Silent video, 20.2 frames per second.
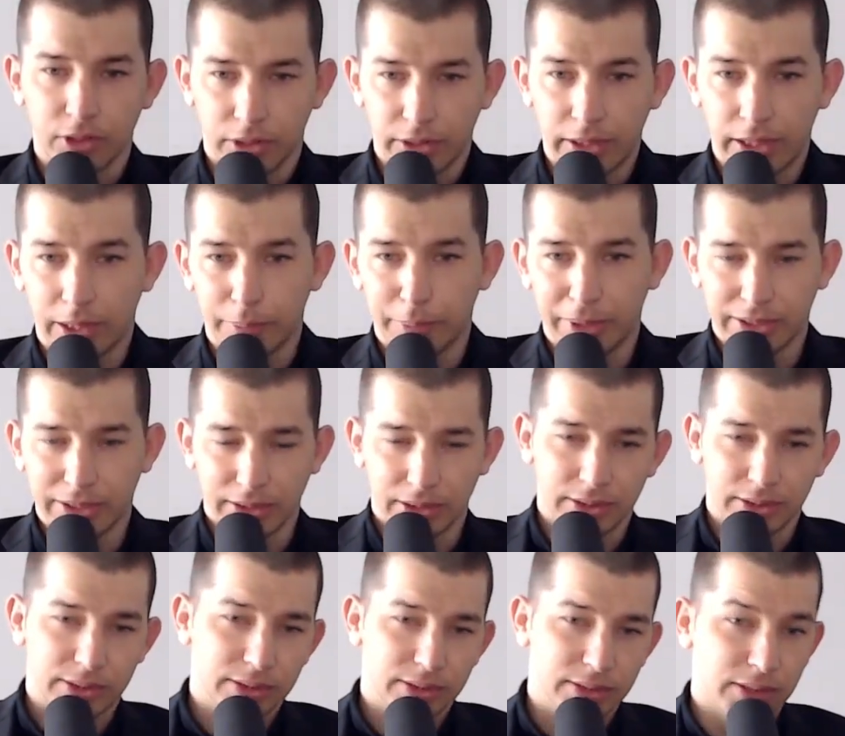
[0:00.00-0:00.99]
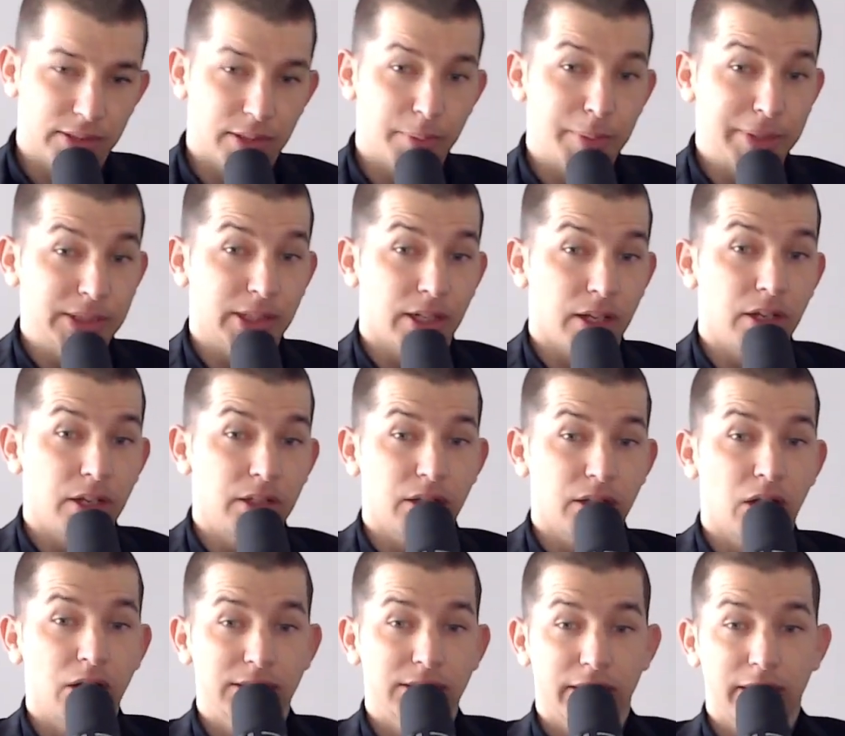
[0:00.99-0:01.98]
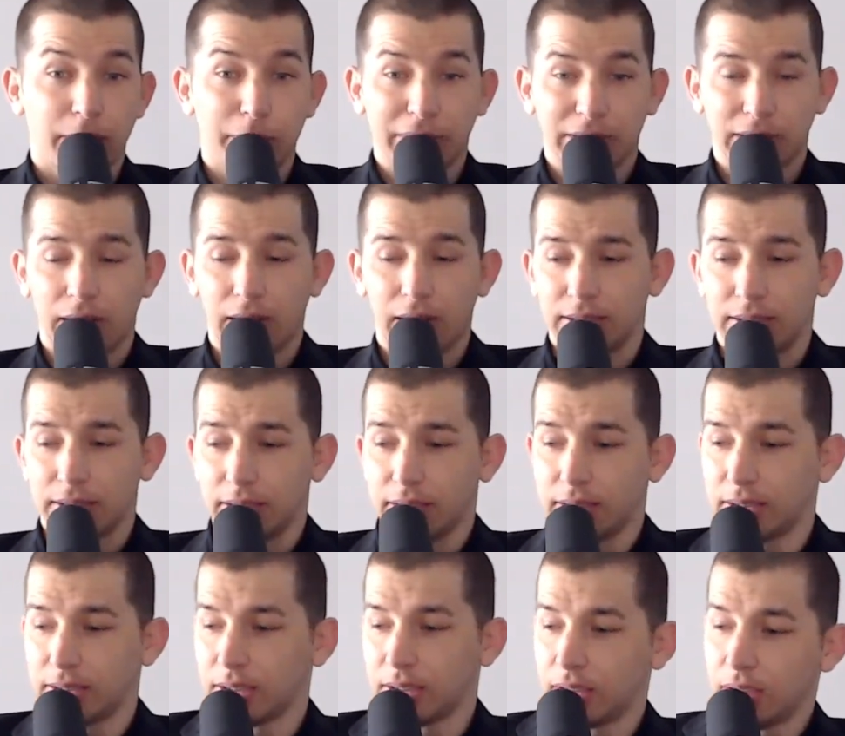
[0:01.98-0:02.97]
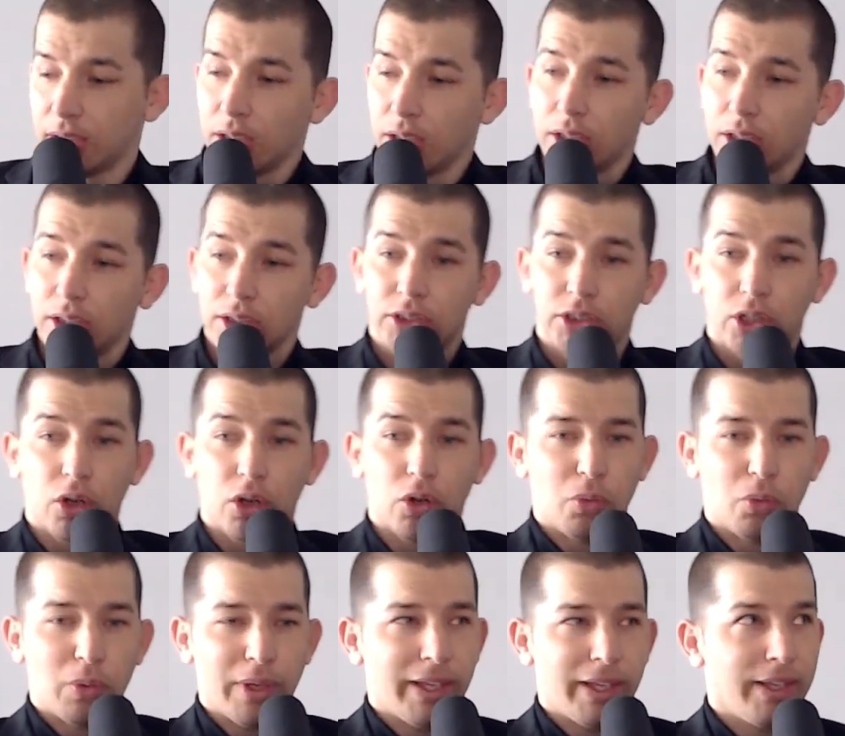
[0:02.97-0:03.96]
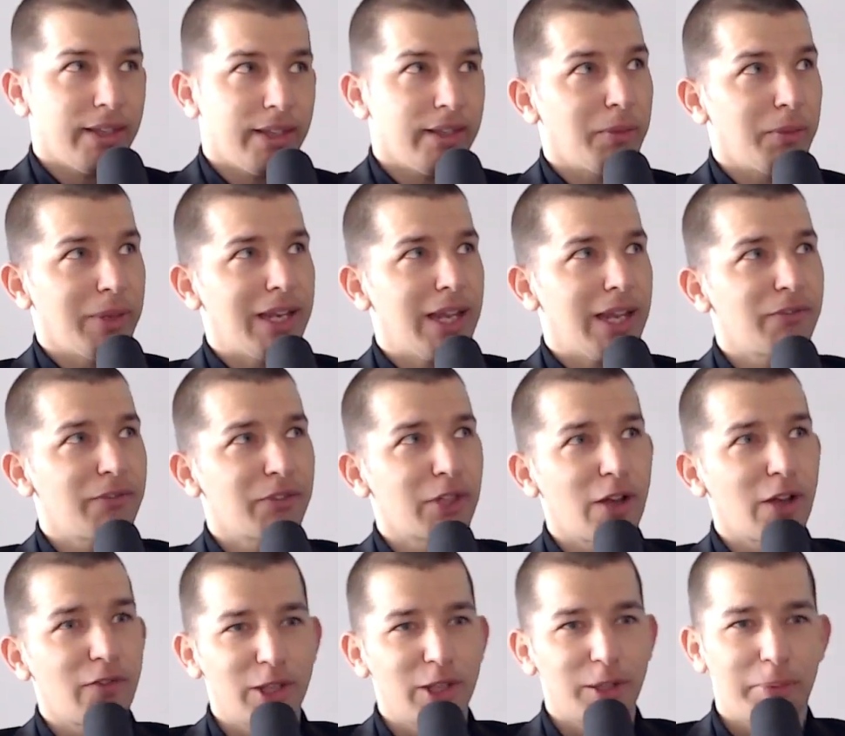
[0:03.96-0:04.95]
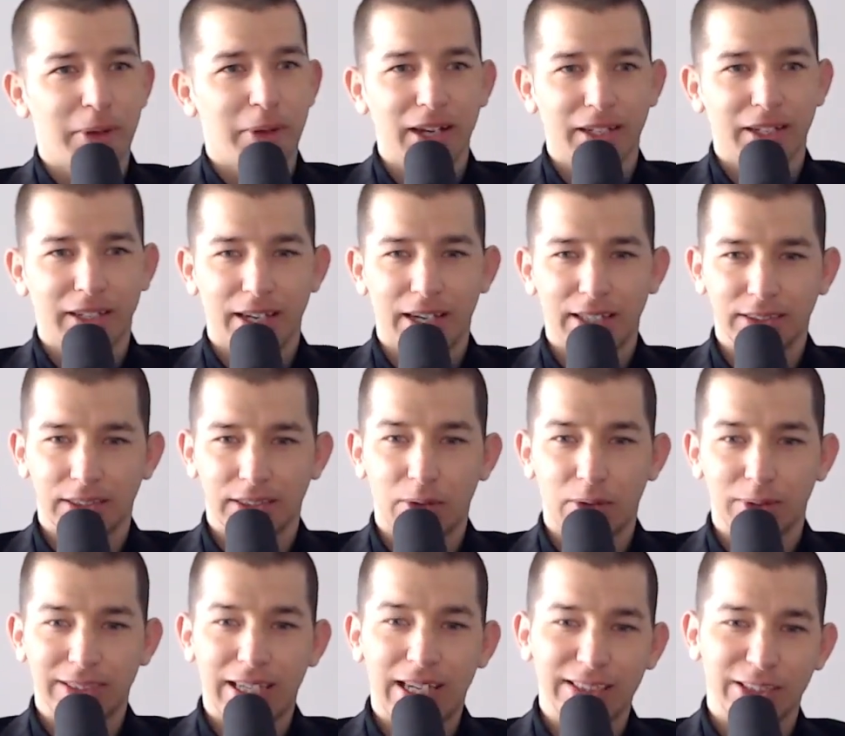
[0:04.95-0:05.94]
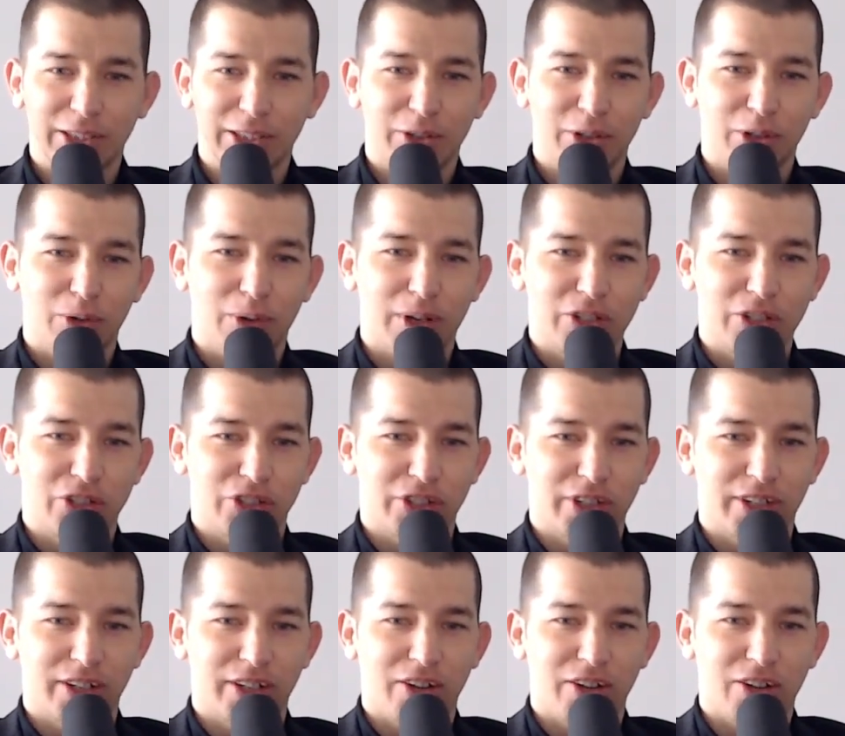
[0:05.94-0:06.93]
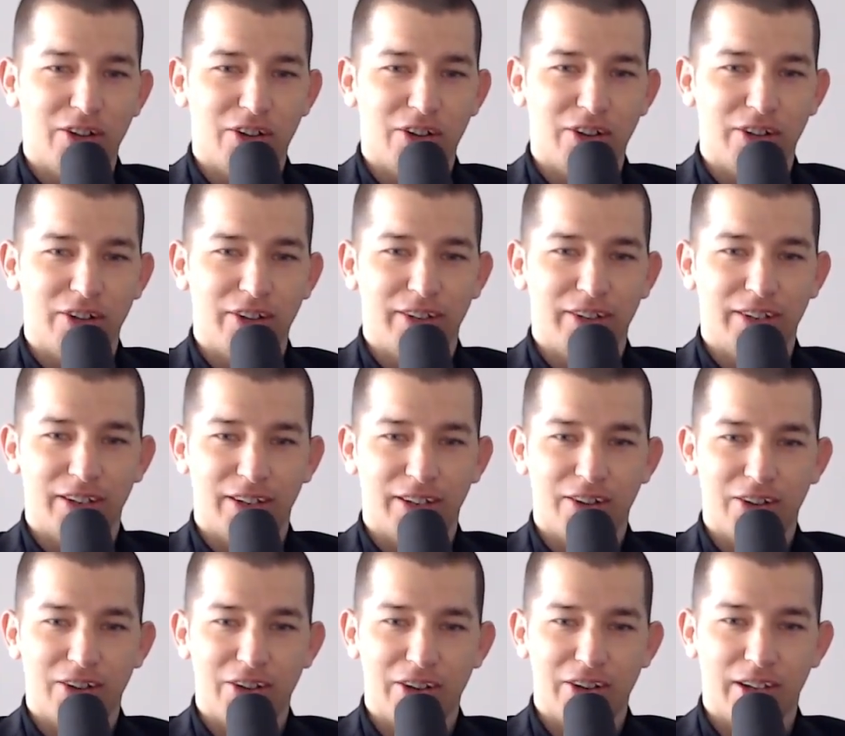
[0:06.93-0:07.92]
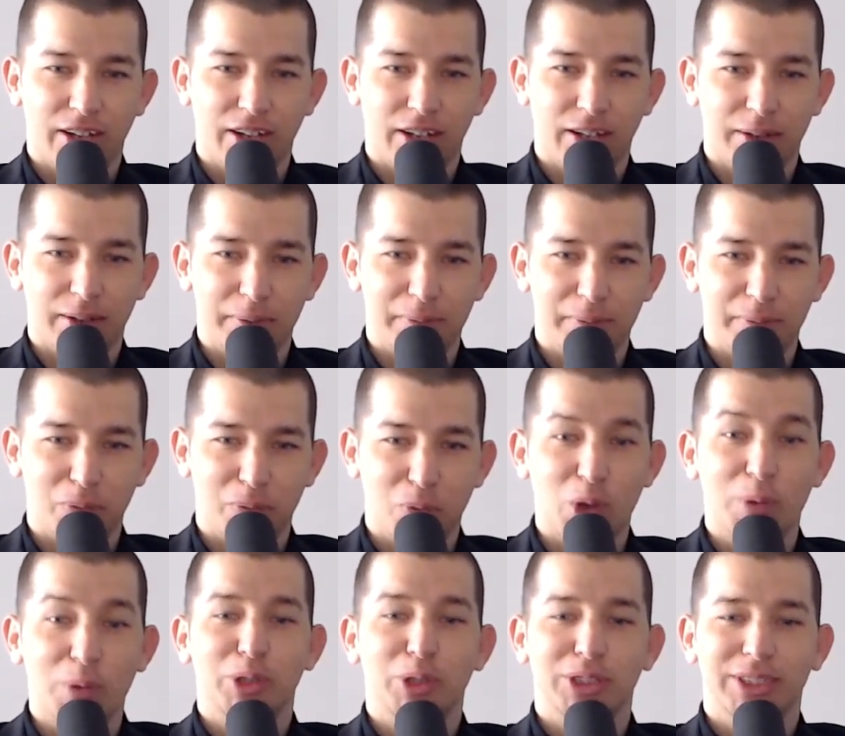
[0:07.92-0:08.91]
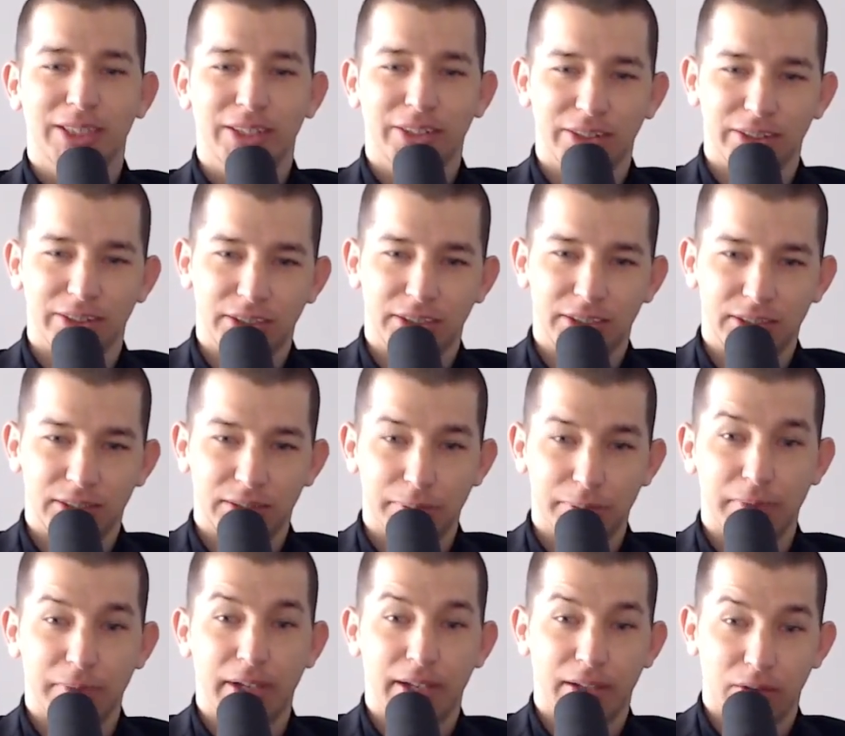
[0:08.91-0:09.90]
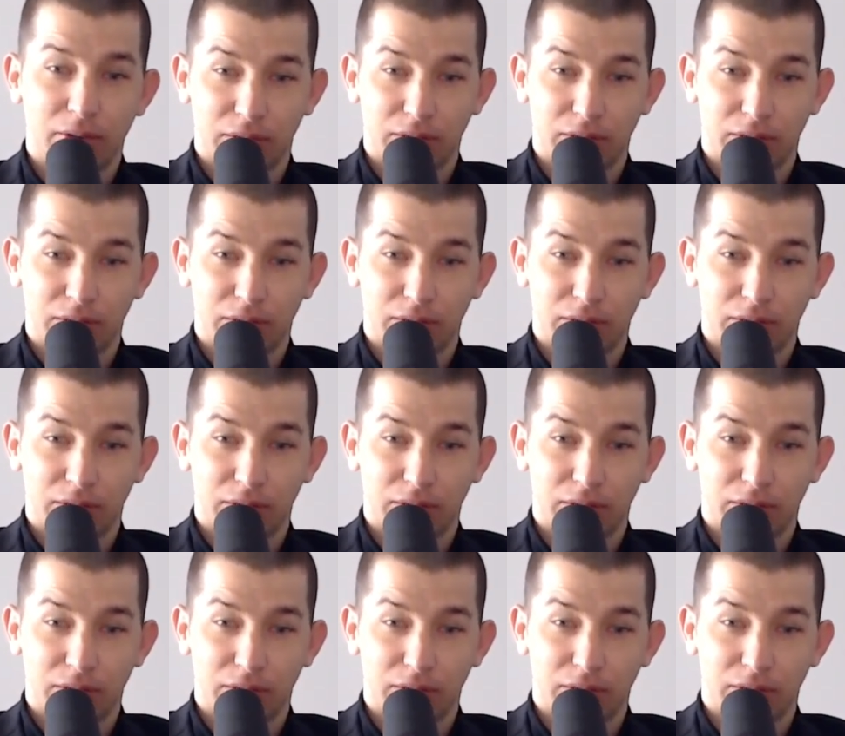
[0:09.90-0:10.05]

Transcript: Yeah, that makes sense. That makes yeah. a lot, honestly, that makes a lot of sense. So we we left off on the podcast. I was asking you a question on on um one percenters. It